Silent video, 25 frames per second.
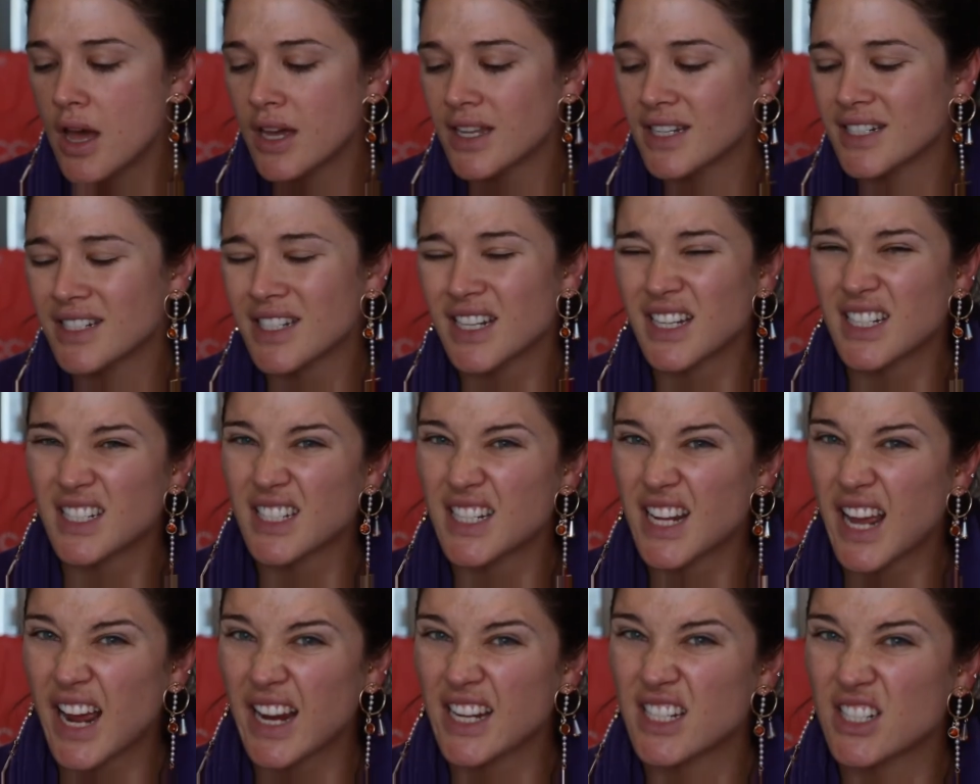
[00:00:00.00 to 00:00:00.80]

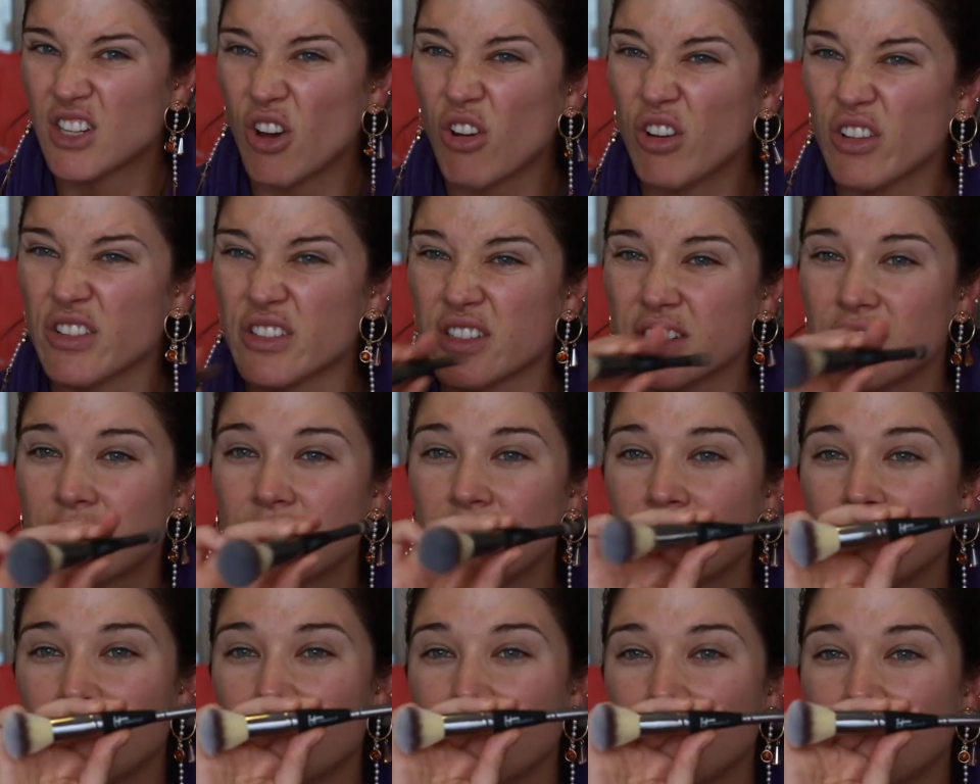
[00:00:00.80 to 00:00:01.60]

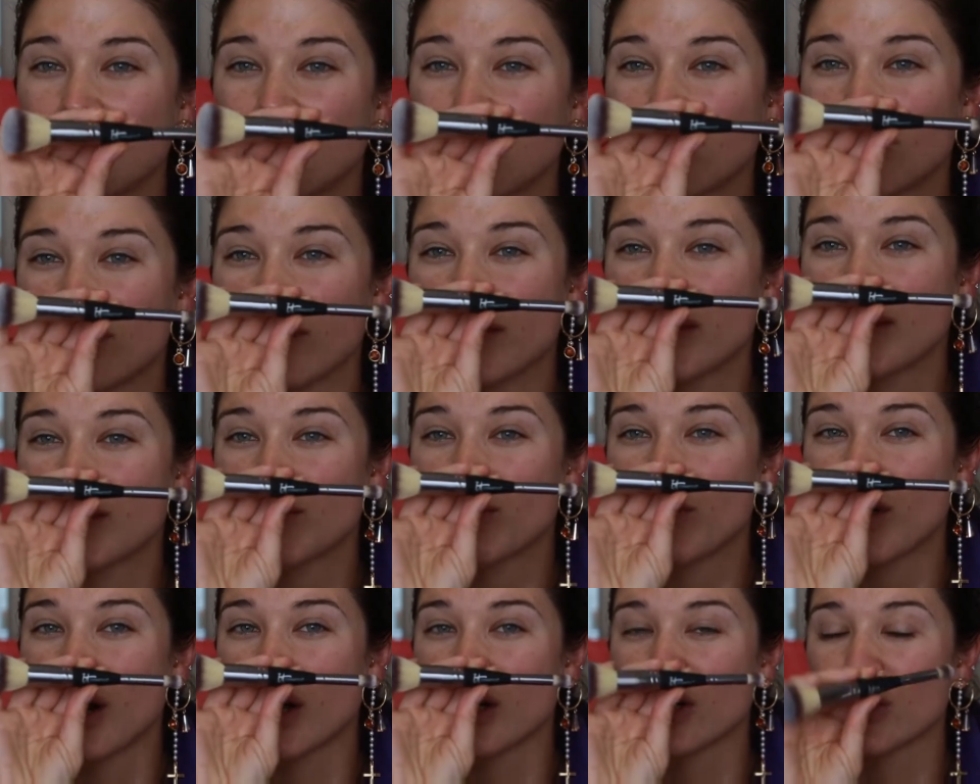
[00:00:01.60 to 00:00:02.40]
$68 for this
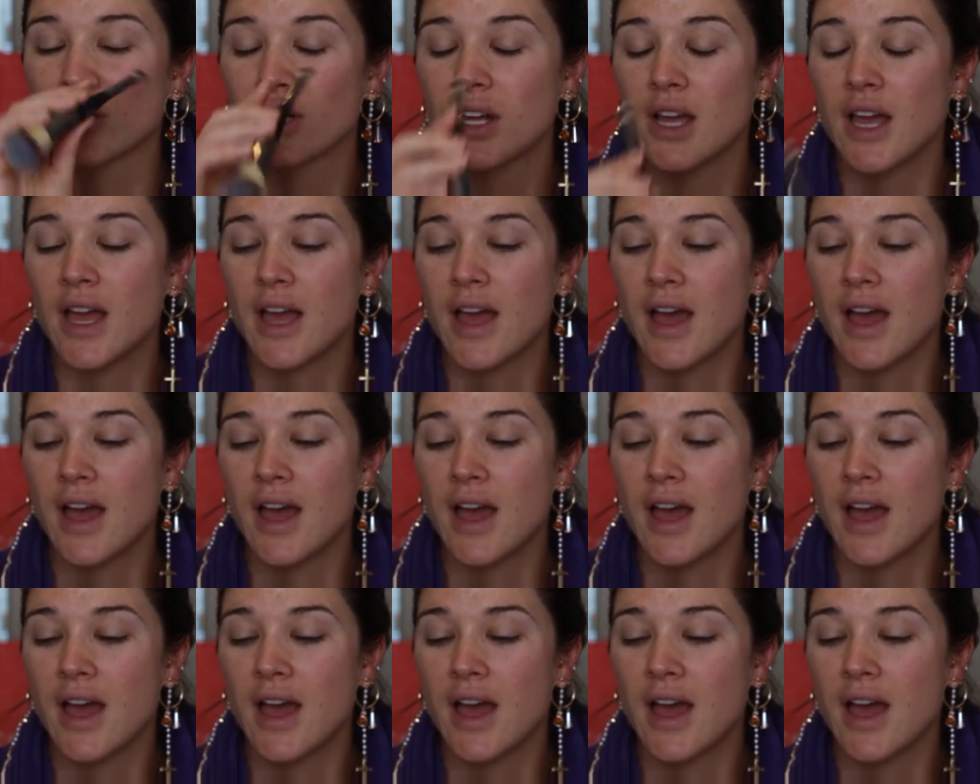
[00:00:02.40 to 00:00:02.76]
brush.